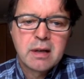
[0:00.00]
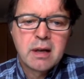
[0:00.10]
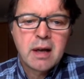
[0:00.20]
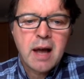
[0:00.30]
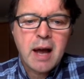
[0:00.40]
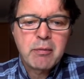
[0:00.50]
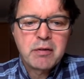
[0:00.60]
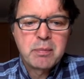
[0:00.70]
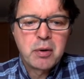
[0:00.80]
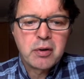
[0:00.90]
and
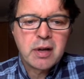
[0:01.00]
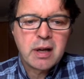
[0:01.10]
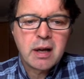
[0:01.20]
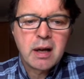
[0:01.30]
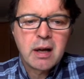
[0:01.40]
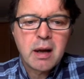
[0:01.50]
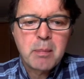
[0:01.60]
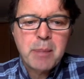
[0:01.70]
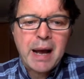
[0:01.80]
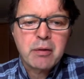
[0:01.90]
we've put a
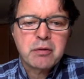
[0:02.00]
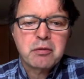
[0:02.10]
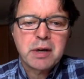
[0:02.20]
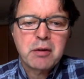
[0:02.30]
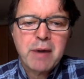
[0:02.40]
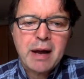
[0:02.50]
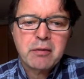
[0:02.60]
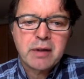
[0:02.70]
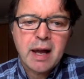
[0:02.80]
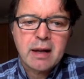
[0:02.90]
boundary
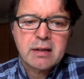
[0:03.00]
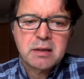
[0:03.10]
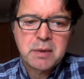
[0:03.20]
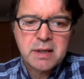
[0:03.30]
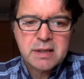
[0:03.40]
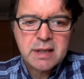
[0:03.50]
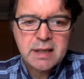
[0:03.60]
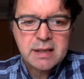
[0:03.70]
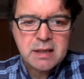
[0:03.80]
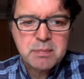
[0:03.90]
around that. So you can see it
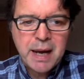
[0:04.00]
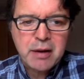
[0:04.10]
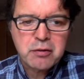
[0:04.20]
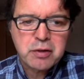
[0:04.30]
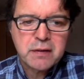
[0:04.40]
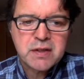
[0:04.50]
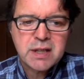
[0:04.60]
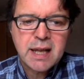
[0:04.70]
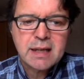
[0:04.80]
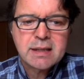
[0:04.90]
says boundary of
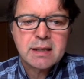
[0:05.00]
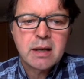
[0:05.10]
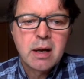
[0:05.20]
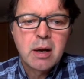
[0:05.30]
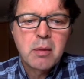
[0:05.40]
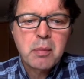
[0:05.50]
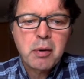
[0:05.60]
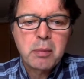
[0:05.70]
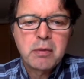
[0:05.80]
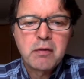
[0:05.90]
selected
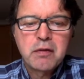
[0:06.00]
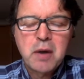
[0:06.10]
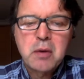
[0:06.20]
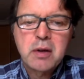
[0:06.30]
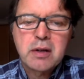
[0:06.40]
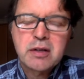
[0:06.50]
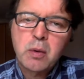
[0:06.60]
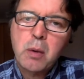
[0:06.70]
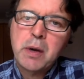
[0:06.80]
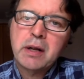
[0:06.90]
problem focus. So
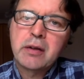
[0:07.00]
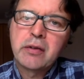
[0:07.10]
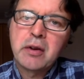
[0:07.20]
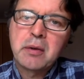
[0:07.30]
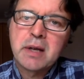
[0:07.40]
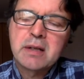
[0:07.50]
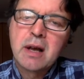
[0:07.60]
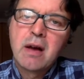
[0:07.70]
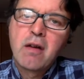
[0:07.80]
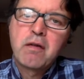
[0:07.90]
what we're going to do is,
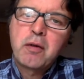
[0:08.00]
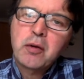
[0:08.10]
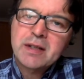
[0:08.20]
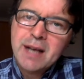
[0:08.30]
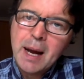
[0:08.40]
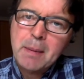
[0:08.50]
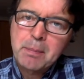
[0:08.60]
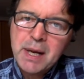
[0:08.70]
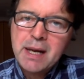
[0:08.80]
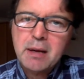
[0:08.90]
for the time
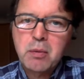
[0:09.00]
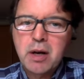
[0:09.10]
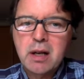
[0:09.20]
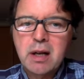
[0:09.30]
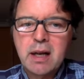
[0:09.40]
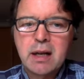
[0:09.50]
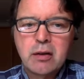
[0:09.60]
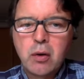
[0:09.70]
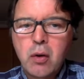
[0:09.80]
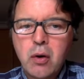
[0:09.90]
being, we're going to
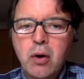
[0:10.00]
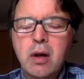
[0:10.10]
ignore